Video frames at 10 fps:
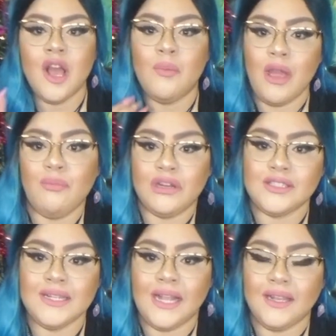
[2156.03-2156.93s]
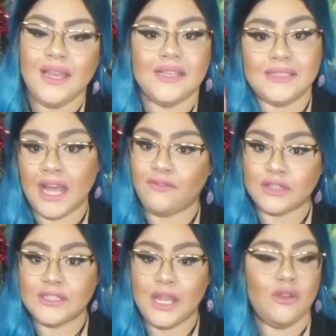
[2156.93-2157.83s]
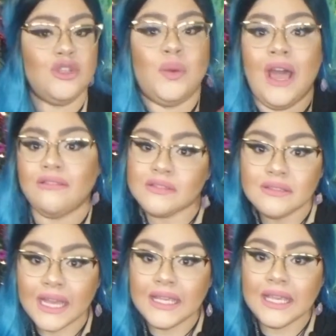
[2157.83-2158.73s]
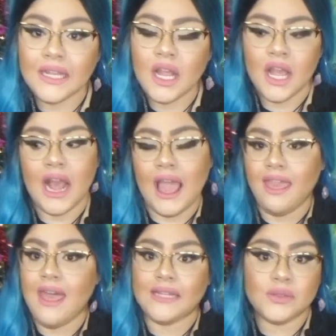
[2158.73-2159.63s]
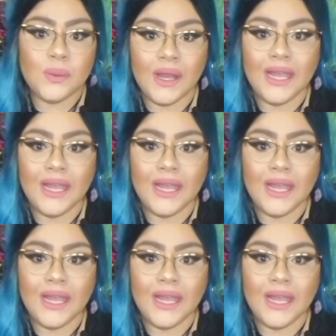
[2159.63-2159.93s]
My personality is not for sale. You don't have to like it. That's who I